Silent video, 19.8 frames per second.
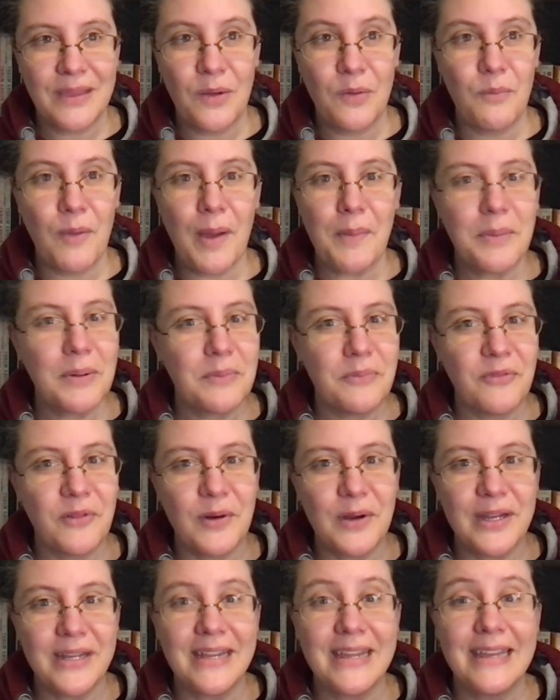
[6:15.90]
wrap up for
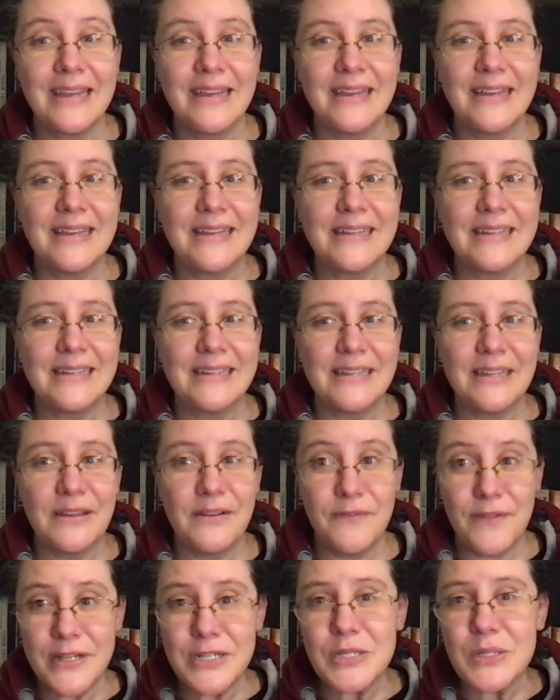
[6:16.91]
it
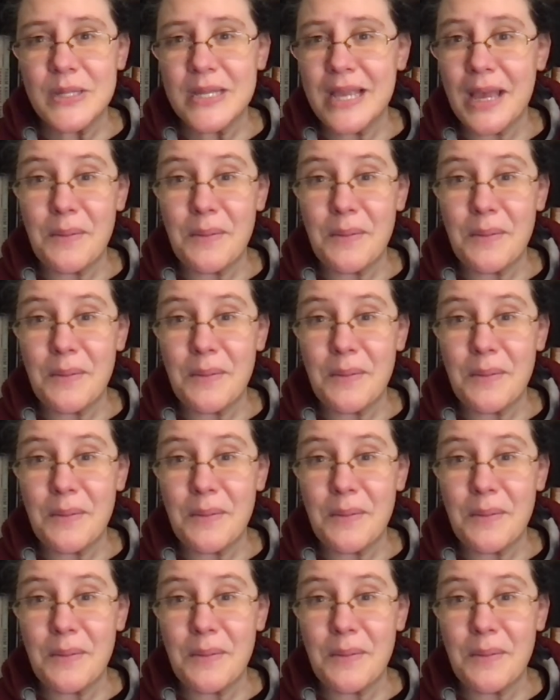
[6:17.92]
eventually.